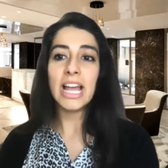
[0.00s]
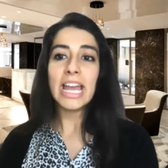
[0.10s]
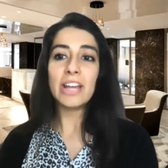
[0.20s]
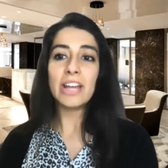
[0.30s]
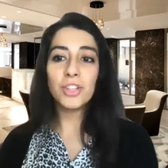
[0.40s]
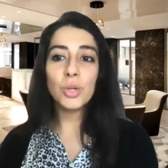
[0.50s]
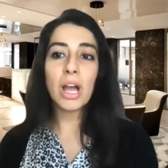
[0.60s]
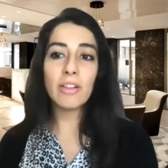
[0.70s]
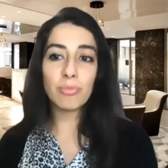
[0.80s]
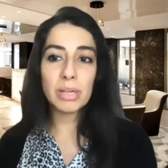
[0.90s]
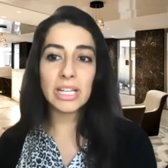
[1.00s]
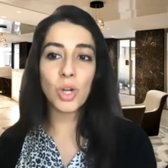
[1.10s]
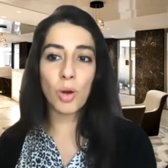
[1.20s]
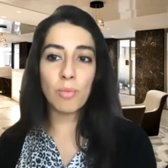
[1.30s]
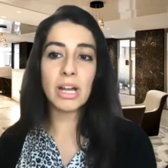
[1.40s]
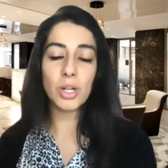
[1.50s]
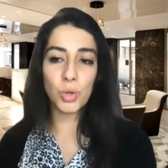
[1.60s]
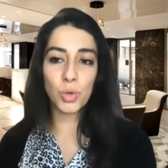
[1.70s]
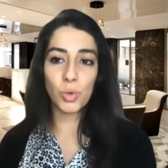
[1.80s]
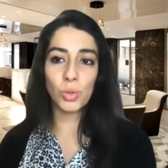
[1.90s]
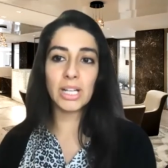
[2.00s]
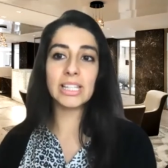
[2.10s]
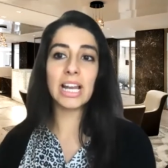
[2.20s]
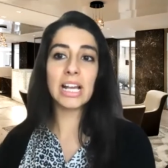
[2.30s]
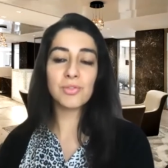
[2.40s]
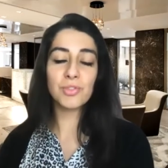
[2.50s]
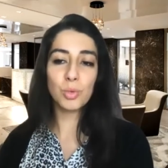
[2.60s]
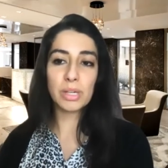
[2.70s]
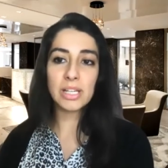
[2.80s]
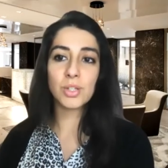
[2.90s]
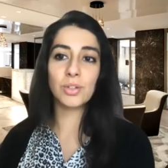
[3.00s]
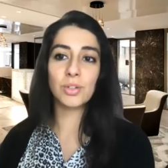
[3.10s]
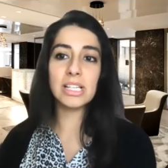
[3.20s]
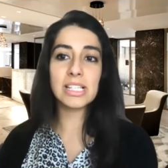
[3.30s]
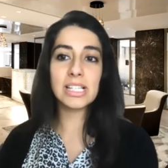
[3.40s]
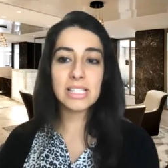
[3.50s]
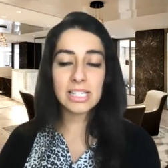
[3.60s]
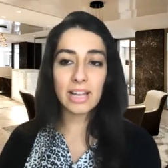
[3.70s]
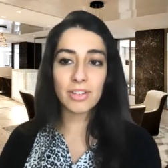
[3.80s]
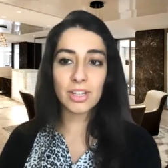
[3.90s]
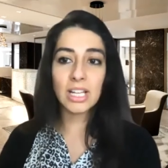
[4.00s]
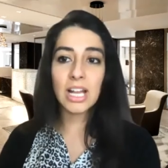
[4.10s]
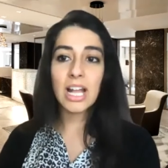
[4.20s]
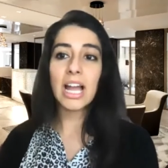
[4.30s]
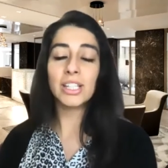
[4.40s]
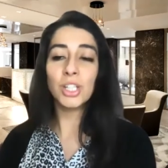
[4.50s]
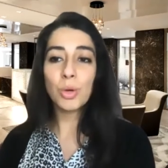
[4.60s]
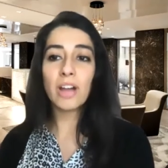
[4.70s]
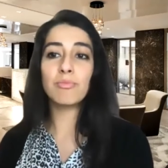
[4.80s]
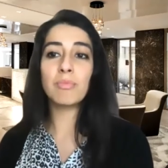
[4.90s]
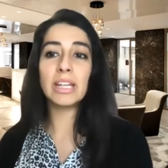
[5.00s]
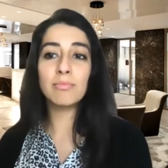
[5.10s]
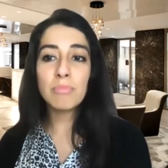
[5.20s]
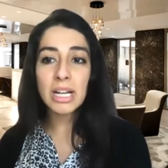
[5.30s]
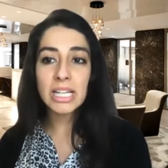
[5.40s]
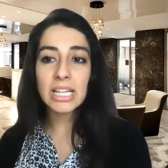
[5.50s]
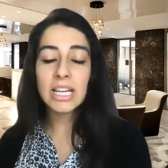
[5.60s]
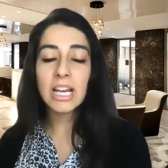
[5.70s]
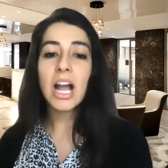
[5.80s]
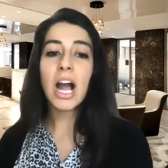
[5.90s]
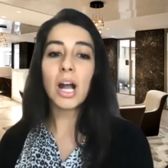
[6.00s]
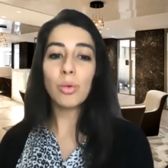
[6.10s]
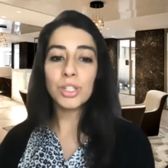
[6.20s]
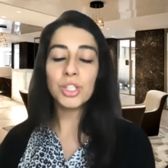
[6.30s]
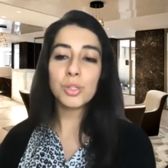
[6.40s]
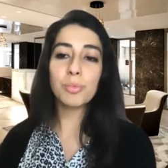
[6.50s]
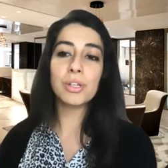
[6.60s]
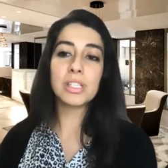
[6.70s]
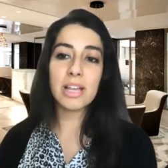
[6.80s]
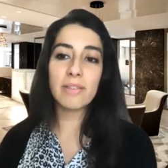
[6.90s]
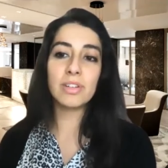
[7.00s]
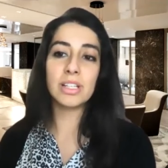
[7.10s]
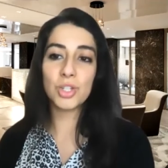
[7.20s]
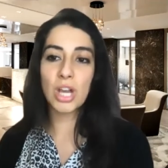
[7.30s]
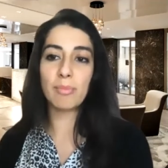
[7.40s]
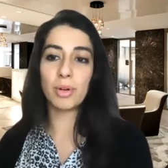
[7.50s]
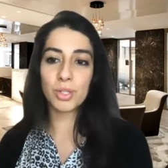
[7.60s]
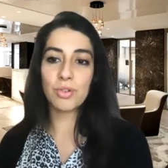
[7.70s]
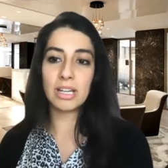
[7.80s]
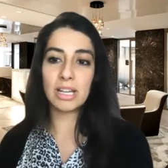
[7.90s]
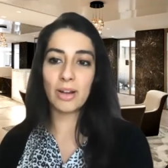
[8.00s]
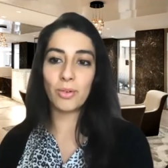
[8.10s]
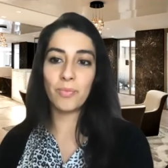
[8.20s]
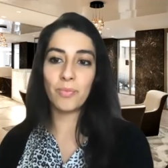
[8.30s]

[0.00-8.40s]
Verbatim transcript: If you have been on my call in the last few weeks on ECC11 and you have made money I want you to put seven in the chat box right now.